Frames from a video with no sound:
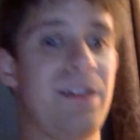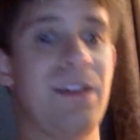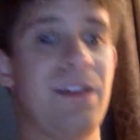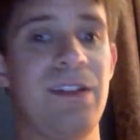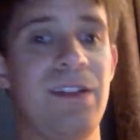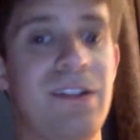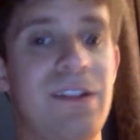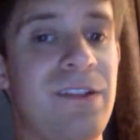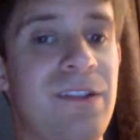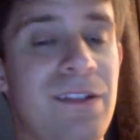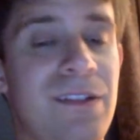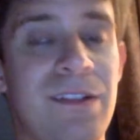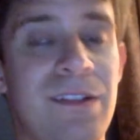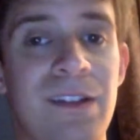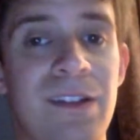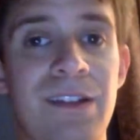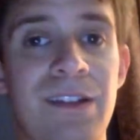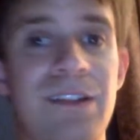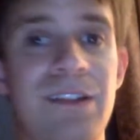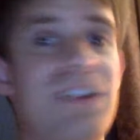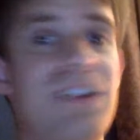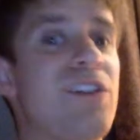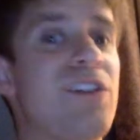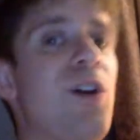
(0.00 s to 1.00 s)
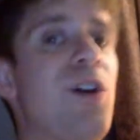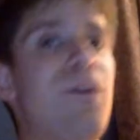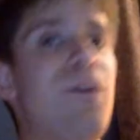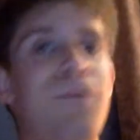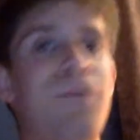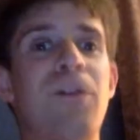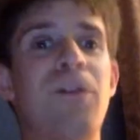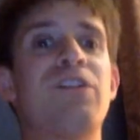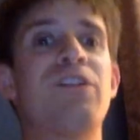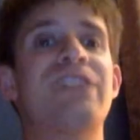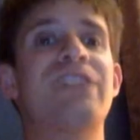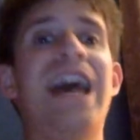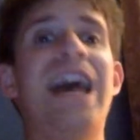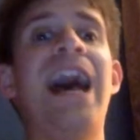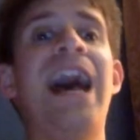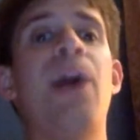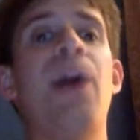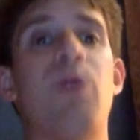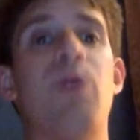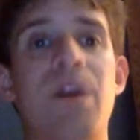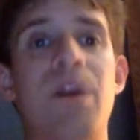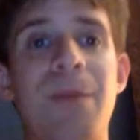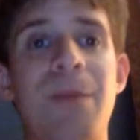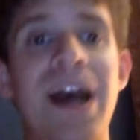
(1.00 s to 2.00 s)
This, this whole first
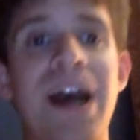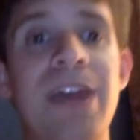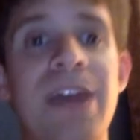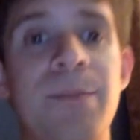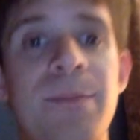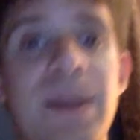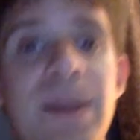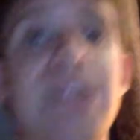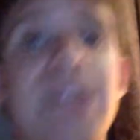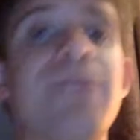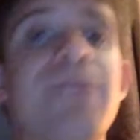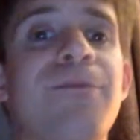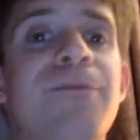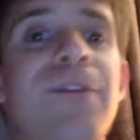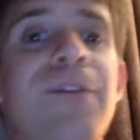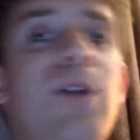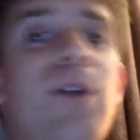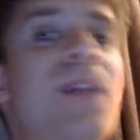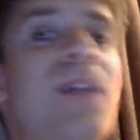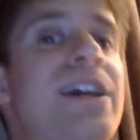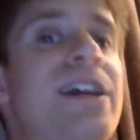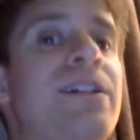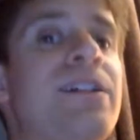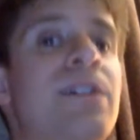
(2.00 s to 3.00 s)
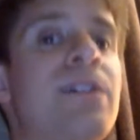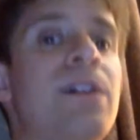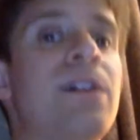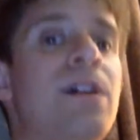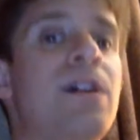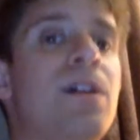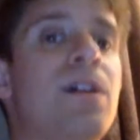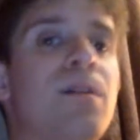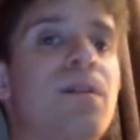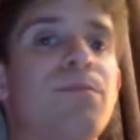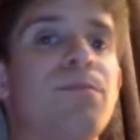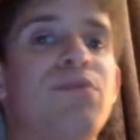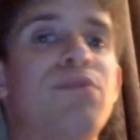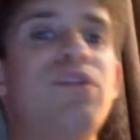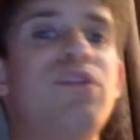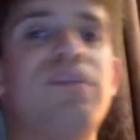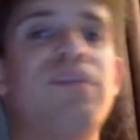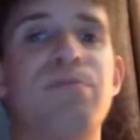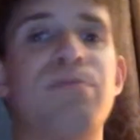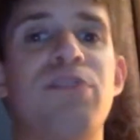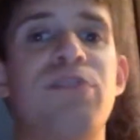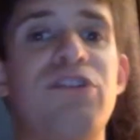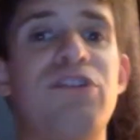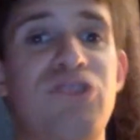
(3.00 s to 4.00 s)
hour, in my opinion, felt like Bruce
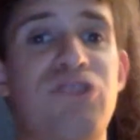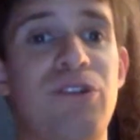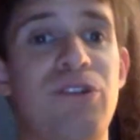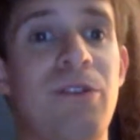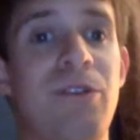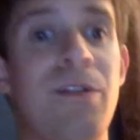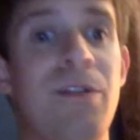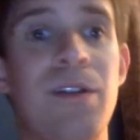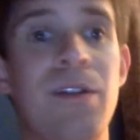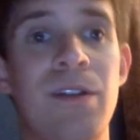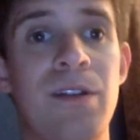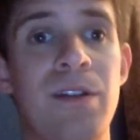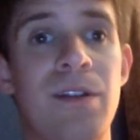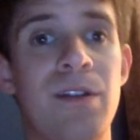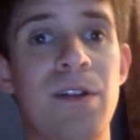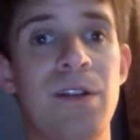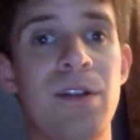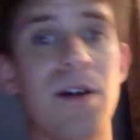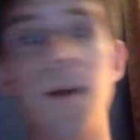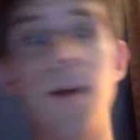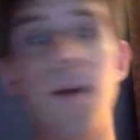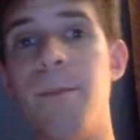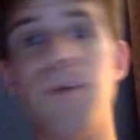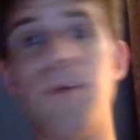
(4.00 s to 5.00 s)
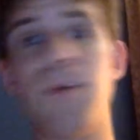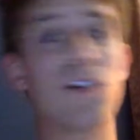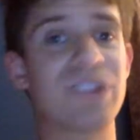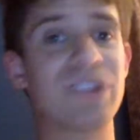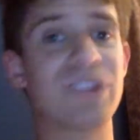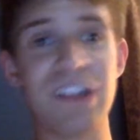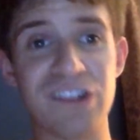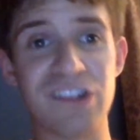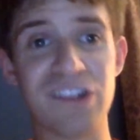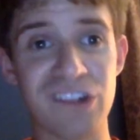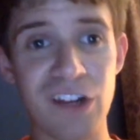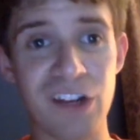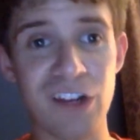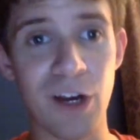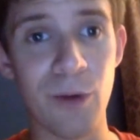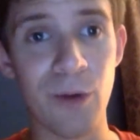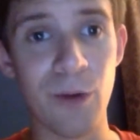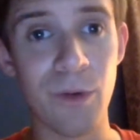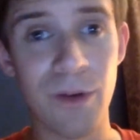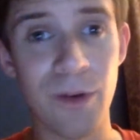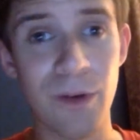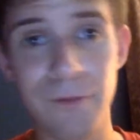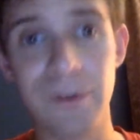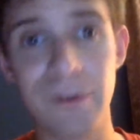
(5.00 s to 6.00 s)
Pritchard booked this
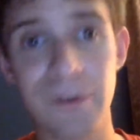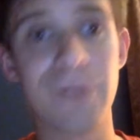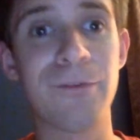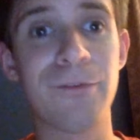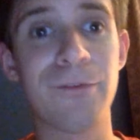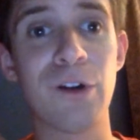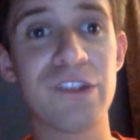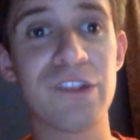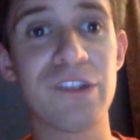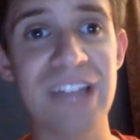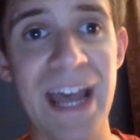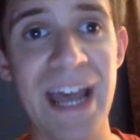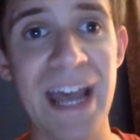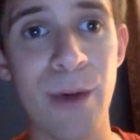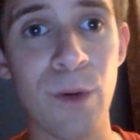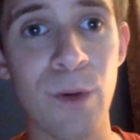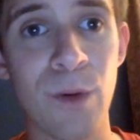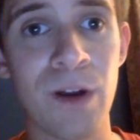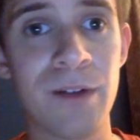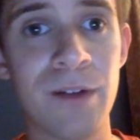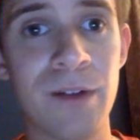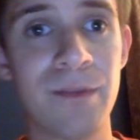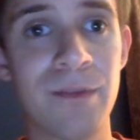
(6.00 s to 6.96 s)
show for the first hour.